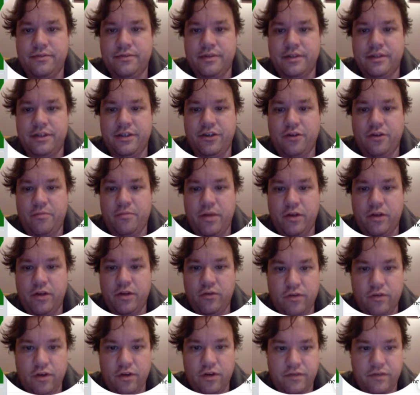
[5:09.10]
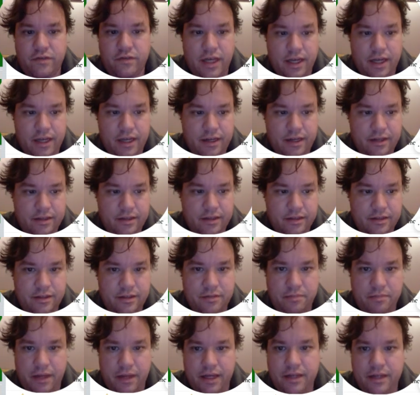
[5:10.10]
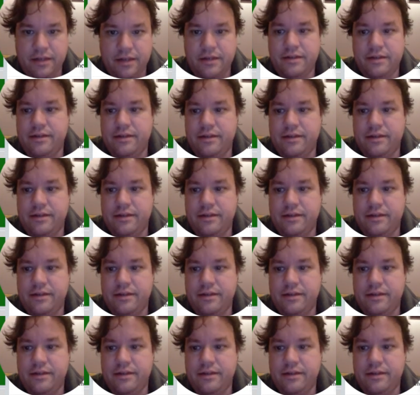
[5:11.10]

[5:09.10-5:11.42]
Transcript: your maneuver of ducking the spade